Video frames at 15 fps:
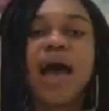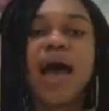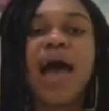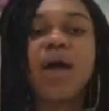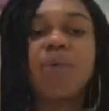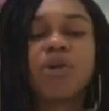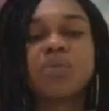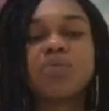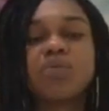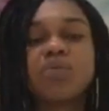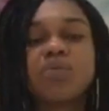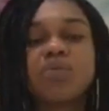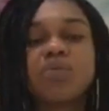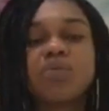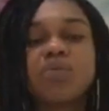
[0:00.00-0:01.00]
I want to be
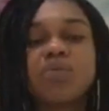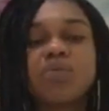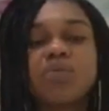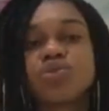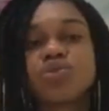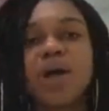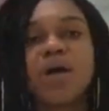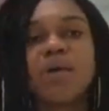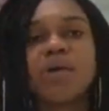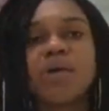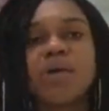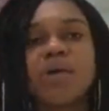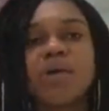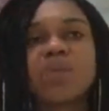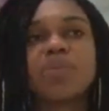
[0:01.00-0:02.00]
able to do it so well.
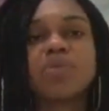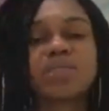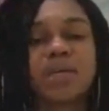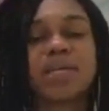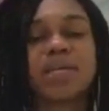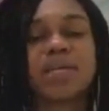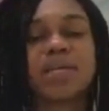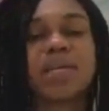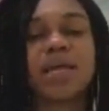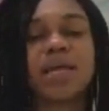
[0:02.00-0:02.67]
I want to be able to sign an